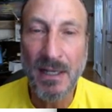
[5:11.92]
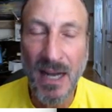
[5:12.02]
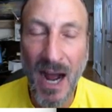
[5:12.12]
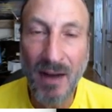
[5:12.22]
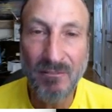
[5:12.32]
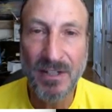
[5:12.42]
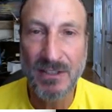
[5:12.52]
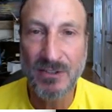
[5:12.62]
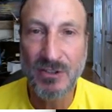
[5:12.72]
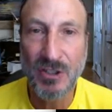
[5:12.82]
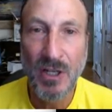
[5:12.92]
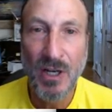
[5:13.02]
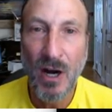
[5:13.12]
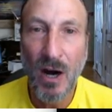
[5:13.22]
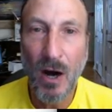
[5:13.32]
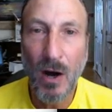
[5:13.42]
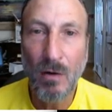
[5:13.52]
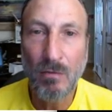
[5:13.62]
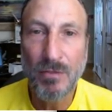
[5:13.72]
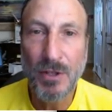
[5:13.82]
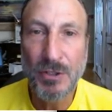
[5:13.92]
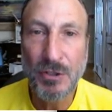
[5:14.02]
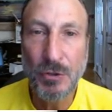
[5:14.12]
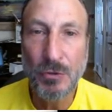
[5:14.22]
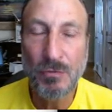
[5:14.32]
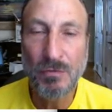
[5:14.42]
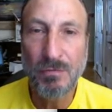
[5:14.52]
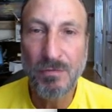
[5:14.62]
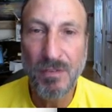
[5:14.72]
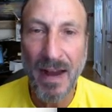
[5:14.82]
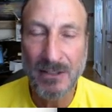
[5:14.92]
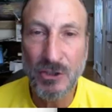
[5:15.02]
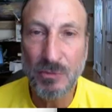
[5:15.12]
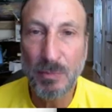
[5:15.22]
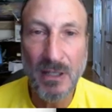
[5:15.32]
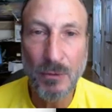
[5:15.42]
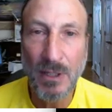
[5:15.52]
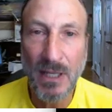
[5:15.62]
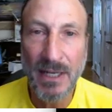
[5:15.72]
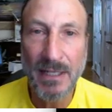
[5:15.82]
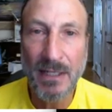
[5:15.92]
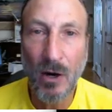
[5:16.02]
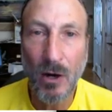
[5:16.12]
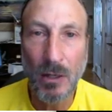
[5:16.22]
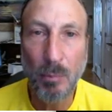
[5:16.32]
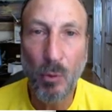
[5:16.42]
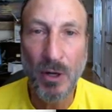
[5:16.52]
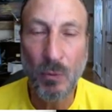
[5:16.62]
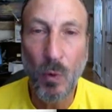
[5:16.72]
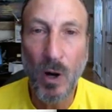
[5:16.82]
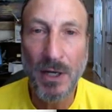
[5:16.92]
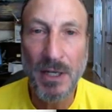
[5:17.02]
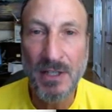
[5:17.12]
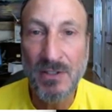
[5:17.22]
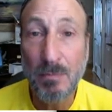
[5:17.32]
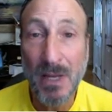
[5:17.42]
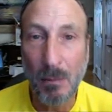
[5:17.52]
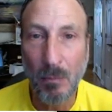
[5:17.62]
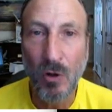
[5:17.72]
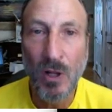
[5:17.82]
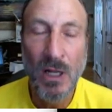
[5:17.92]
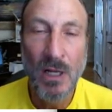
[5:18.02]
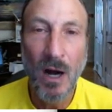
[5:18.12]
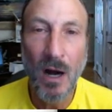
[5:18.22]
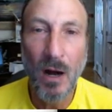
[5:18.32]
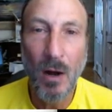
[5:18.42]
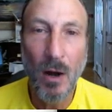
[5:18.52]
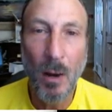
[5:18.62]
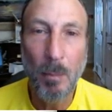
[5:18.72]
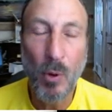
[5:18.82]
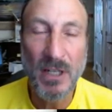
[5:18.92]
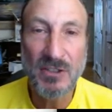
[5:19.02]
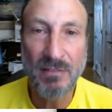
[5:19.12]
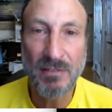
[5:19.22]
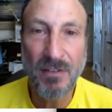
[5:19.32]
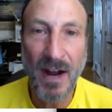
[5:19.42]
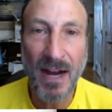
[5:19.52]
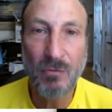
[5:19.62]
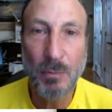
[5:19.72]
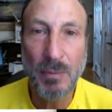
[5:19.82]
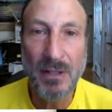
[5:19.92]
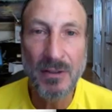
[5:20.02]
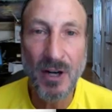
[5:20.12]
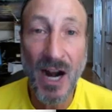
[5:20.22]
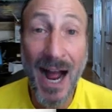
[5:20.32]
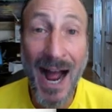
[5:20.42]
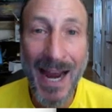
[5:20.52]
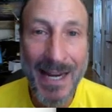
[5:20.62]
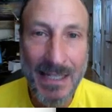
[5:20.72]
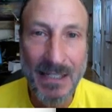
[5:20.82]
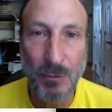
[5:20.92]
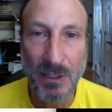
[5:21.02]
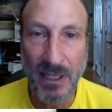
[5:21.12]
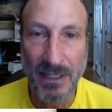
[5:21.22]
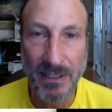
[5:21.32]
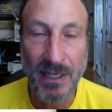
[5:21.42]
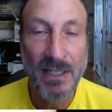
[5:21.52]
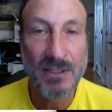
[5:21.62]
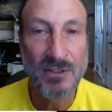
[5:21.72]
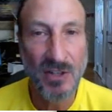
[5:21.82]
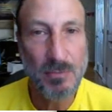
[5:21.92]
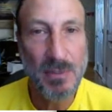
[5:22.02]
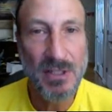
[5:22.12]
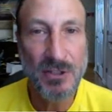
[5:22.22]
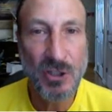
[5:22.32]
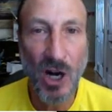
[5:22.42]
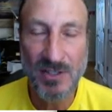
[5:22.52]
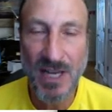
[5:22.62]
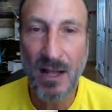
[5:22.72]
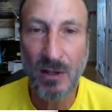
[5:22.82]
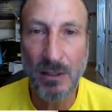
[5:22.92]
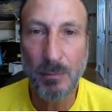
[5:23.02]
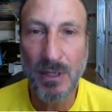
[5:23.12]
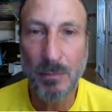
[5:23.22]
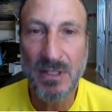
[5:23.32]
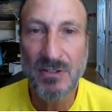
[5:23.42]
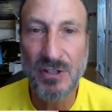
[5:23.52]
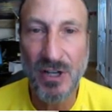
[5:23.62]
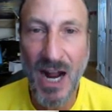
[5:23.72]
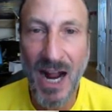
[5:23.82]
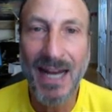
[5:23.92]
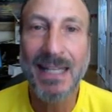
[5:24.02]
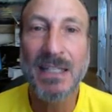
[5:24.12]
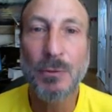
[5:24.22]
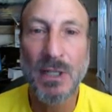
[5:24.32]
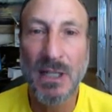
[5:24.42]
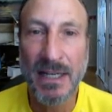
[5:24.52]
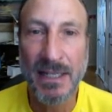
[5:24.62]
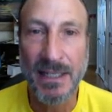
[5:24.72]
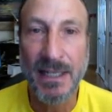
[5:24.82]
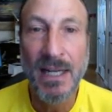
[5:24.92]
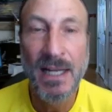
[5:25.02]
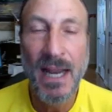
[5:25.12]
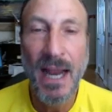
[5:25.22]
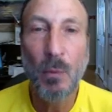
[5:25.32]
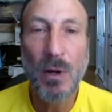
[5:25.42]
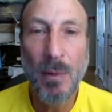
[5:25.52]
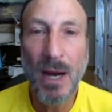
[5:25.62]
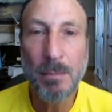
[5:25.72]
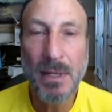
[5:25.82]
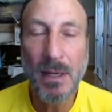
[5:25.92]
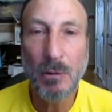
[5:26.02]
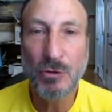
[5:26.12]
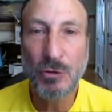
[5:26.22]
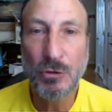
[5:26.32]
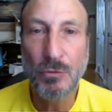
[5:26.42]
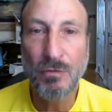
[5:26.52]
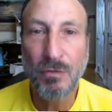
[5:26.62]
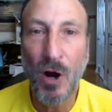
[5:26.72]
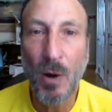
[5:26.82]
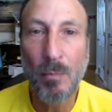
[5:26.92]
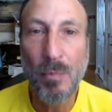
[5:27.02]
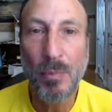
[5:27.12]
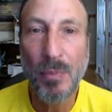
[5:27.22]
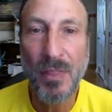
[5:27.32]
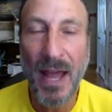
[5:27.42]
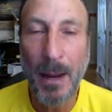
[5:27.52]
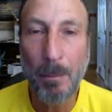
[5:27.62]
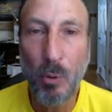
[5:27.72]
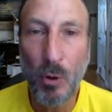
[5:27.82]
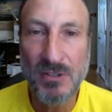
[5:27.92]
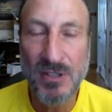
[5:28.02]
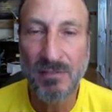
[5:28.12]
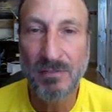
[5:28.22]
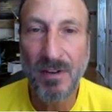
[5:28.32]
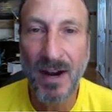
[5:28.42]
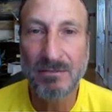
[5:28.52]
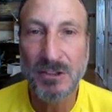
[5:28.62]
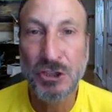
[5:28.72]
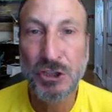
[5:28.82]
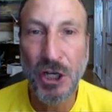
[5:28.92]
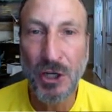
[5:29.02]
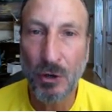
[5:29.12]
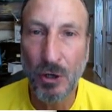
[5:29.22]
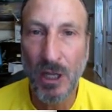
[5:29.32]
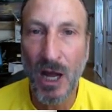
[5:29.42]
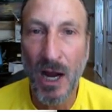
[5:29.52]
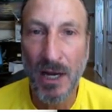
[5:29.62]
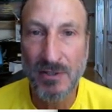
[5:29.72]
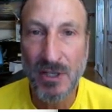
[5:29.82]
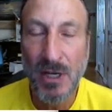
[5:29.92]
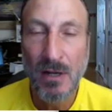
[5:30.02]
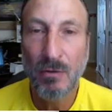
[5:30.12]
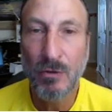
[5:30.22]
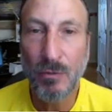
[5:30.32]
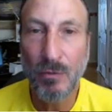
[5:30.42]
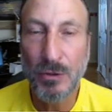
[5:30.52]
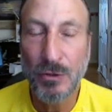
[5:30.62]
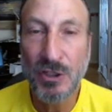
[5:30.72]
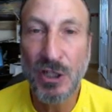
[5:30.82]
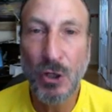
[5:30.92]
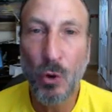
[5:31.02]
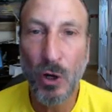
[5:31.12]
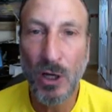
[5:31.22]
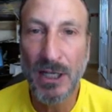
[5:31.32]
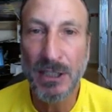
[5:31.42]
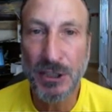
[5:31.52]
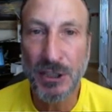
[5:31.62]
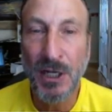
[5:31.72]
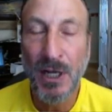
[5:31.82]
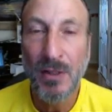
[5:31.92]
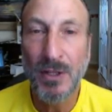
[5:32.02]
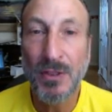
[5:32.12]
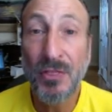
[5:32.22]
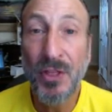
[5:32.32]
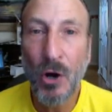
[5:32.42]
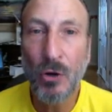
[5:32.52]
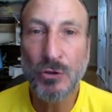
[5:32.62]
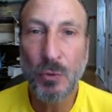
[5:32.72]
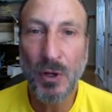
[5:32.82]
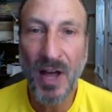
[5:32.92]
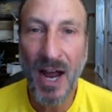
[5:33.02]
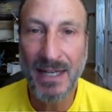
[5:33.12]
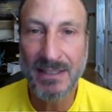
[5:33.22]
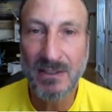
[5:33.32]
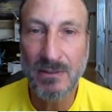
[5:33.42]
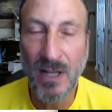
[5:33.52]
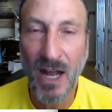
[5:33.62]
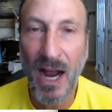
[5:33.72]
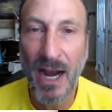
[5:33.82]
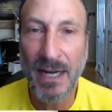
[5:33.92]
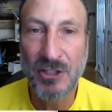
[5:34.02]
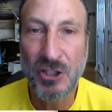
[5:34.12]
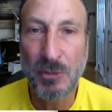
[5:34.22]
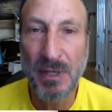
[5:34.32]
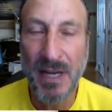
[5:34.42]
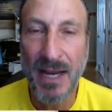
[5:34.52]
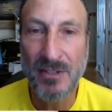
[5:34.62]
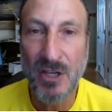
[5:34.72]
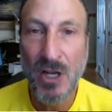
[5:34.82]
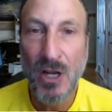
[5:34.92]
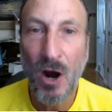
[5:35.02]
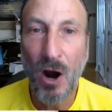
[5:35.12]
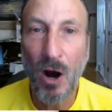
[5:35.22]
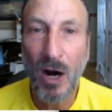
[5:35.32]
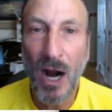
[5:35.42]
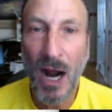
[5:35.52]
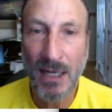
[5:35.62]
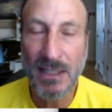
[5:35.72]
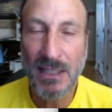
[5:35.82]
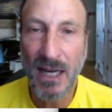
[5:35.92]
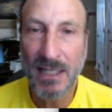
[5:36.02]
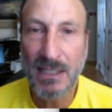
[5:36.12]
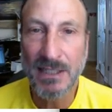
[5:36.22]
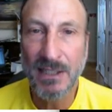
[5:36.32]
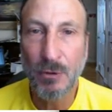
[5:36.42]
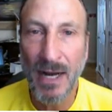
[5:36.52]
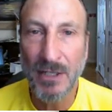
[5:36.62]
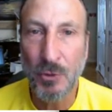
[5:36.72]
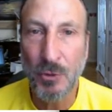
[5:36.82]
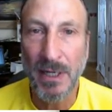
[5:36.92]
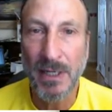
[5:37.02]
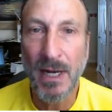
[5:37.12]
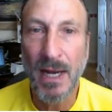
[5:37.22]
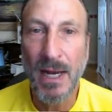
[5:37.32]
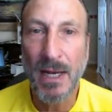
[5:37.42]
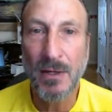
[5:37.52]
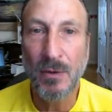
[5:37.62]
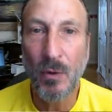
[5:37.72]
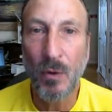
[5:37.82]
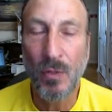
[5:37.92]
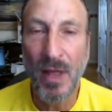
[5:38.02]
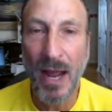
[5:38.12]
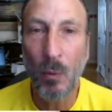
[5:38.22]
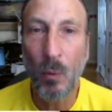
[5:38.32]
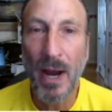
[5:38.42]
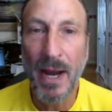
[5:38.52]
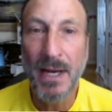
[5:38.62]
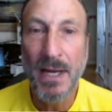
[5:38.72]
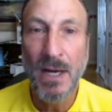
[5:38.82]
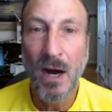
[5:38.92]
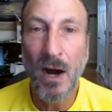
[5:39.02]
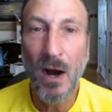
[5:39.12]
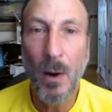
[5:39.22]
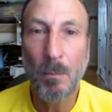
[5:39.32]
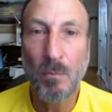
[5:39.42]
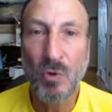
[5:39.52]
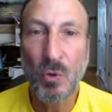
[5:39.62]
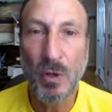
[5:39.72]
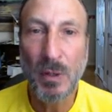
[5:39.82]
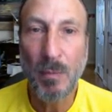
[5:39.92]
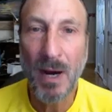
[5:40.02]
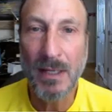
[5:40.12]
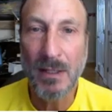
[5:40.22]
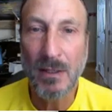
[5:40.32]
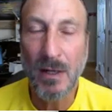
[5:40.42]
confidence of the two factors being related on a 0.1 is minimal. A 0.75 would be they're highly related. Doesn't mean there's causality, but it means they're highly related. And we might be able to, from that 0.75, generalize using a correlation that those with high GPAs are highly likely to graduate. And that way, we might